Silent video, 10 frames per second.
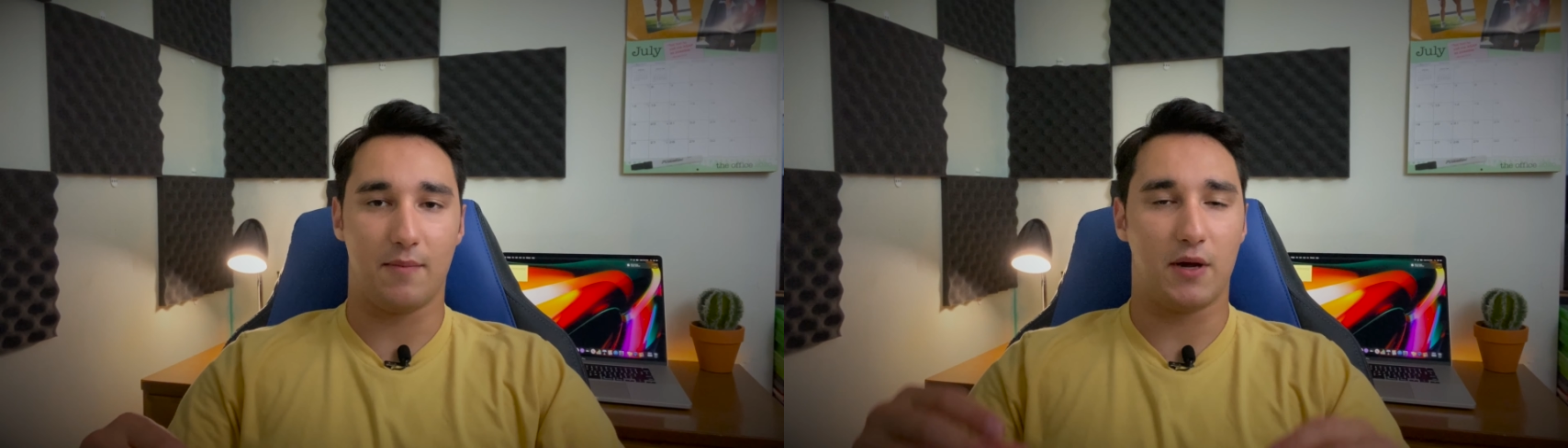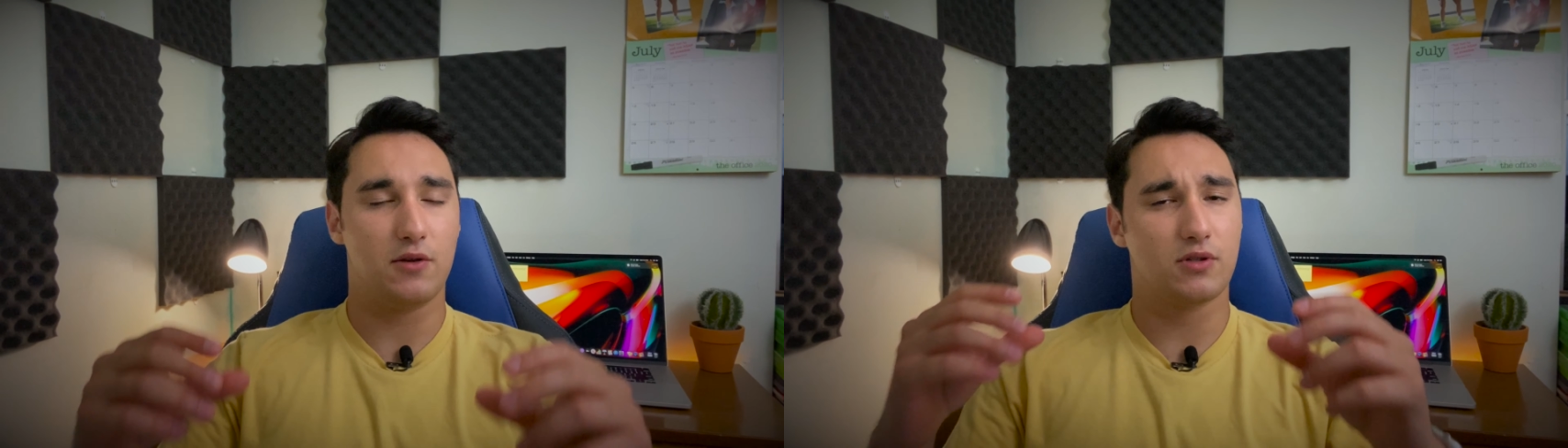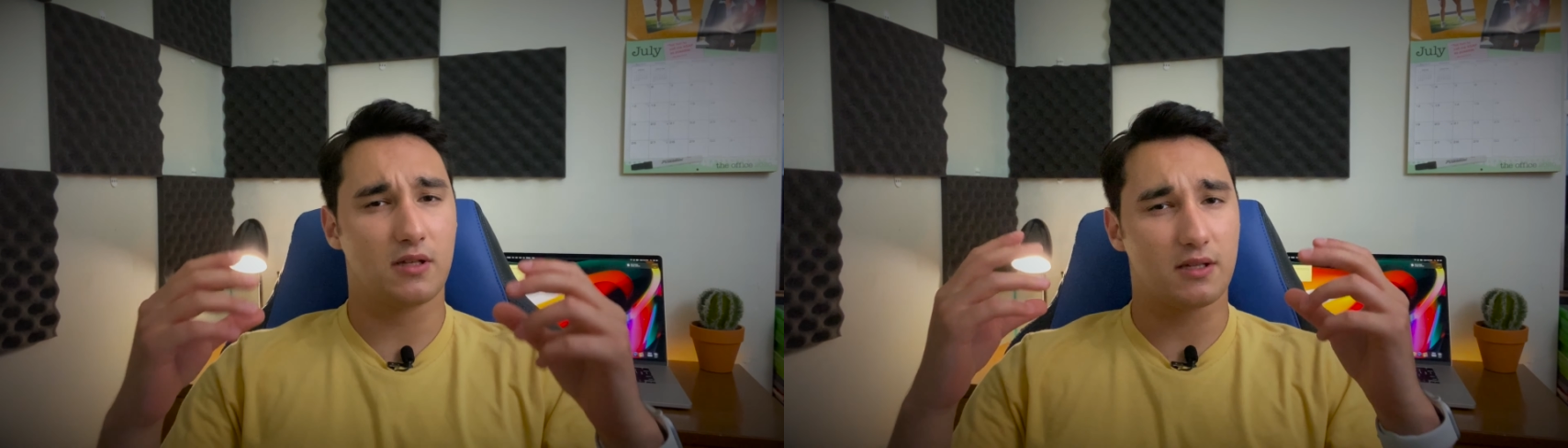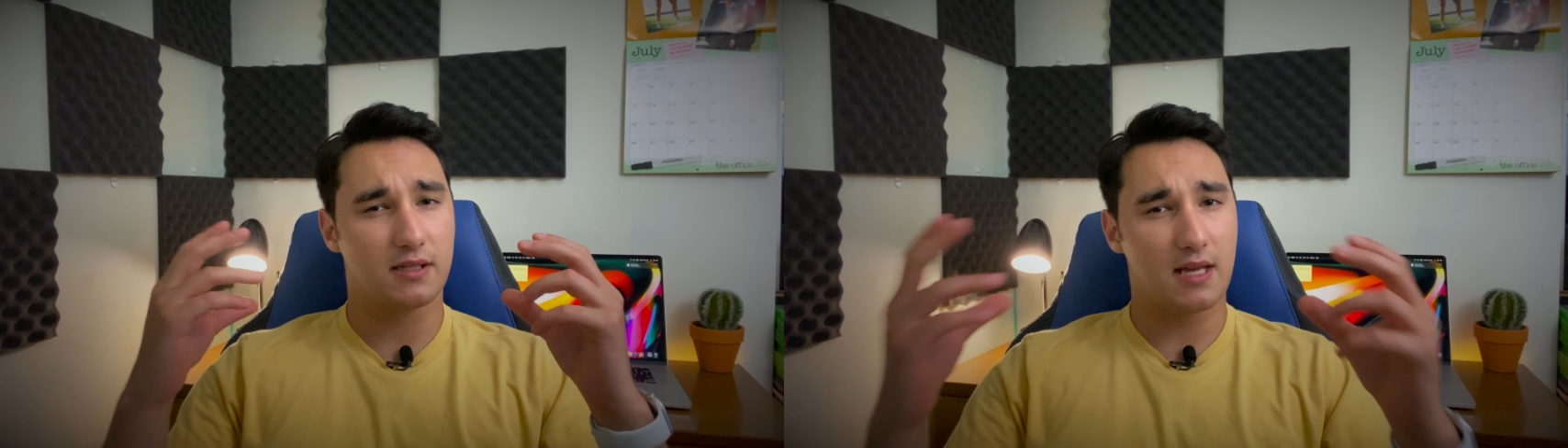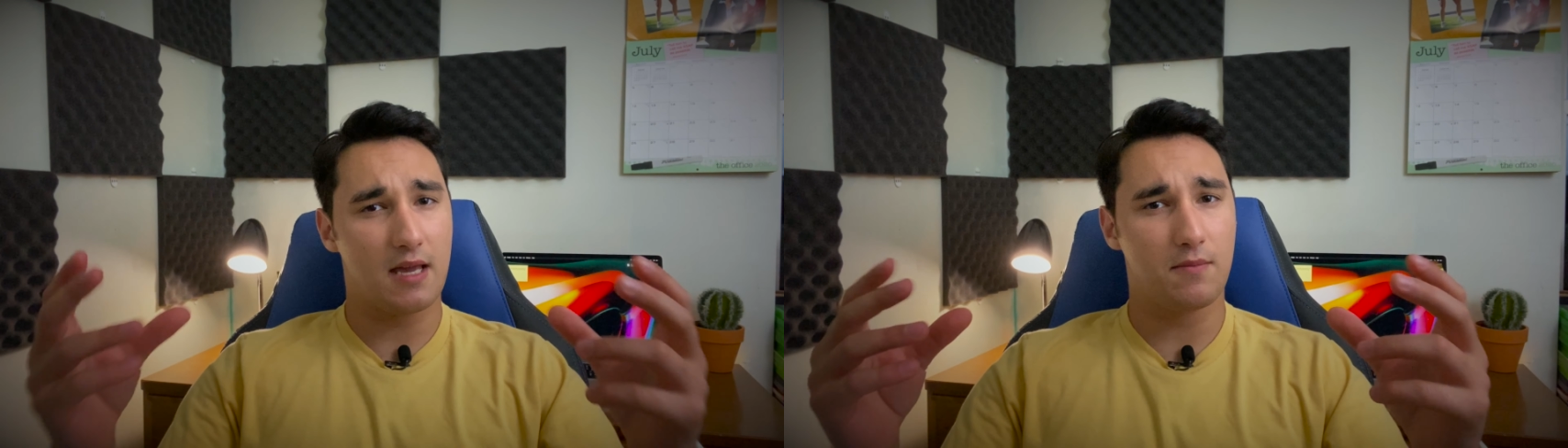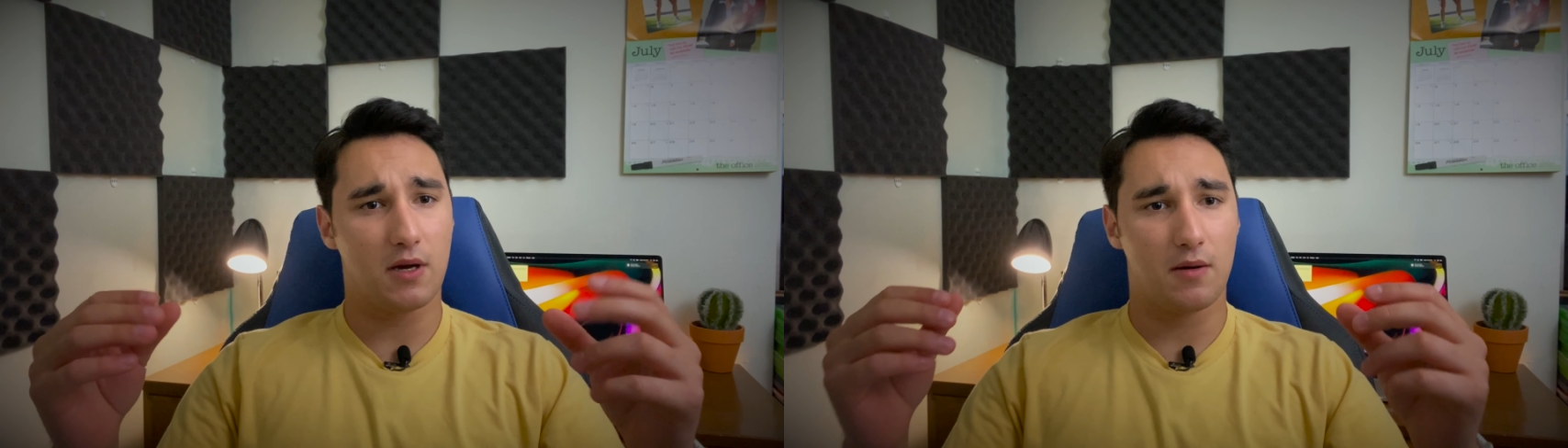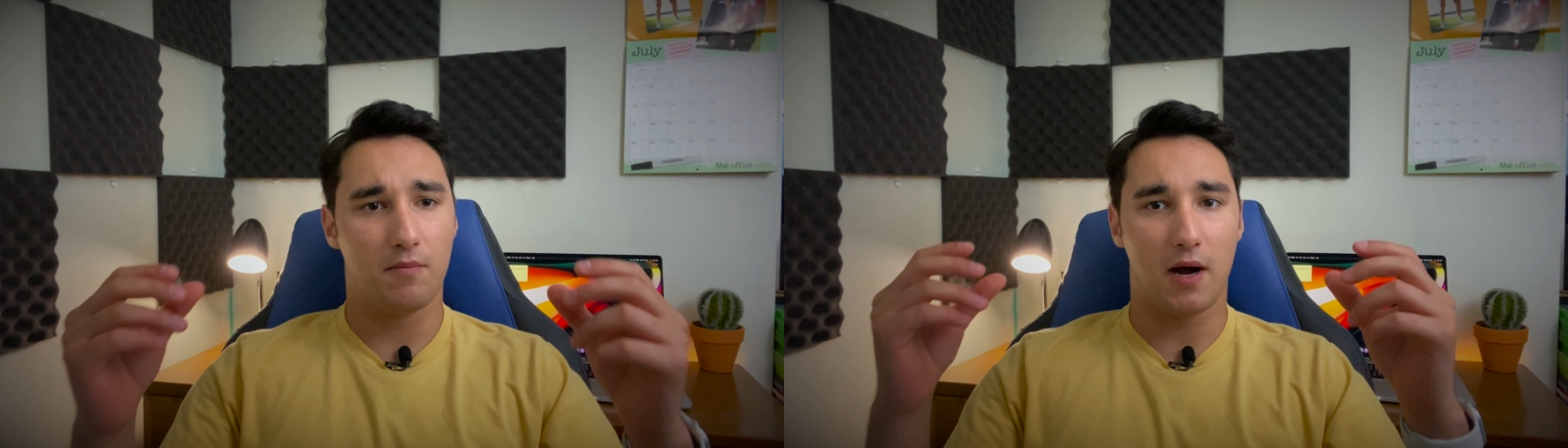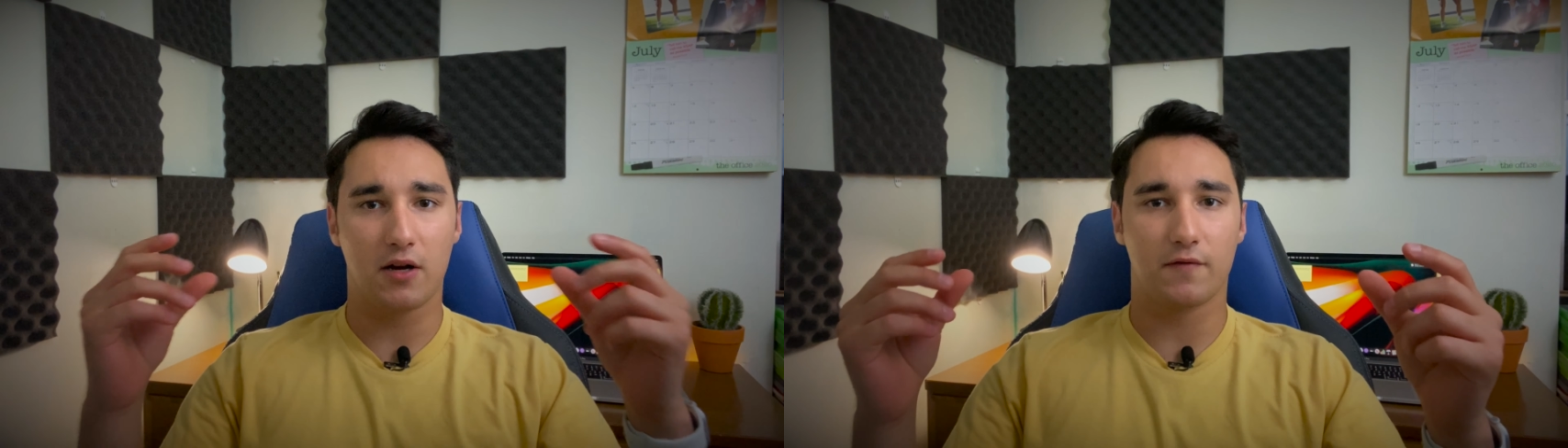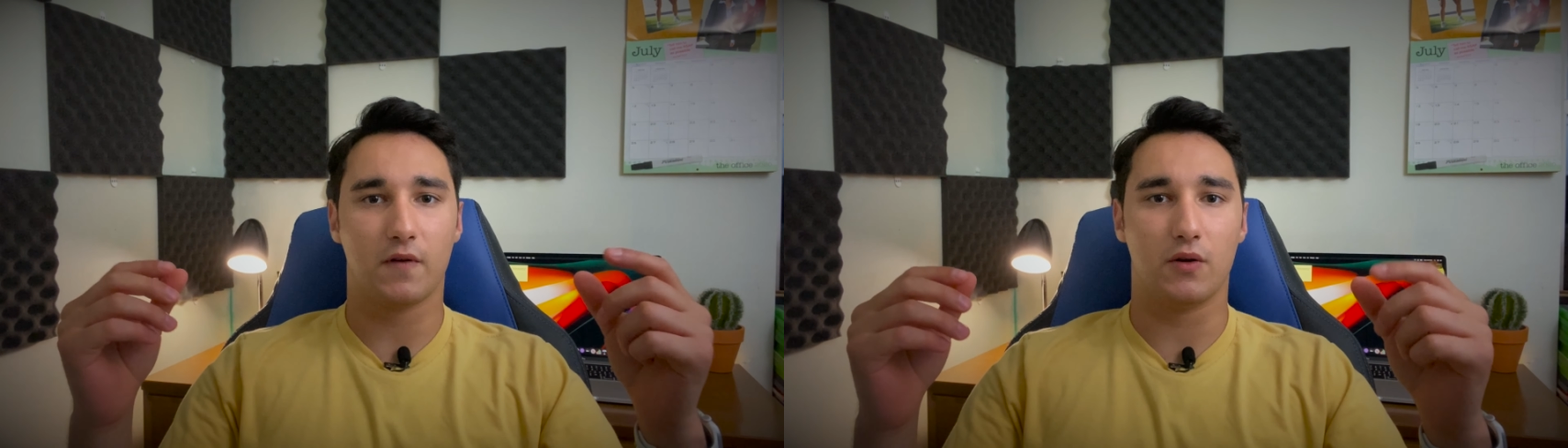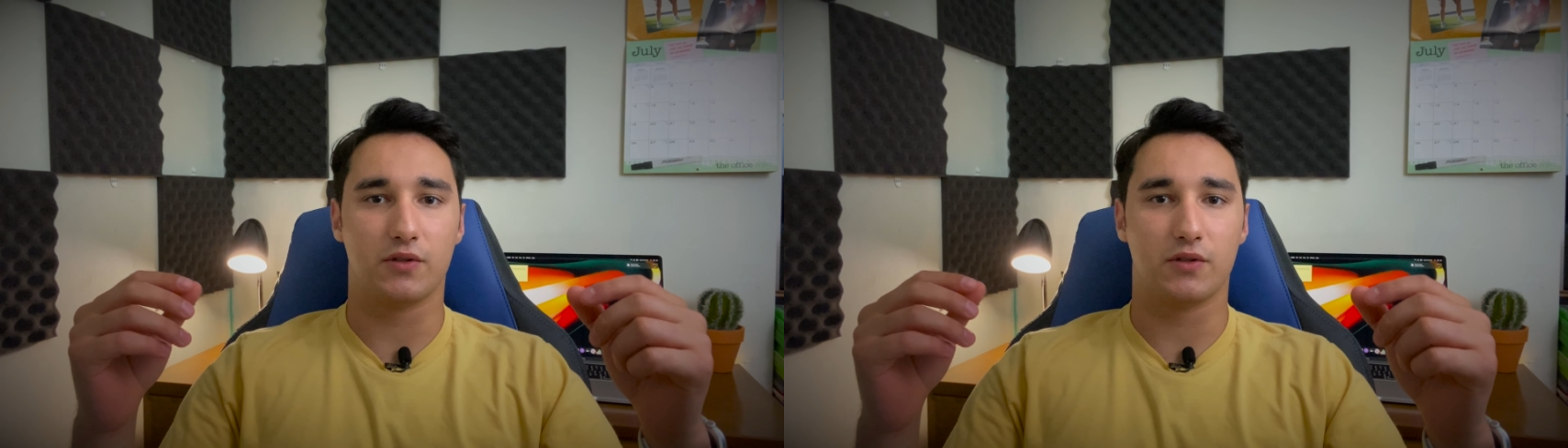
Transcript: by using the same microphones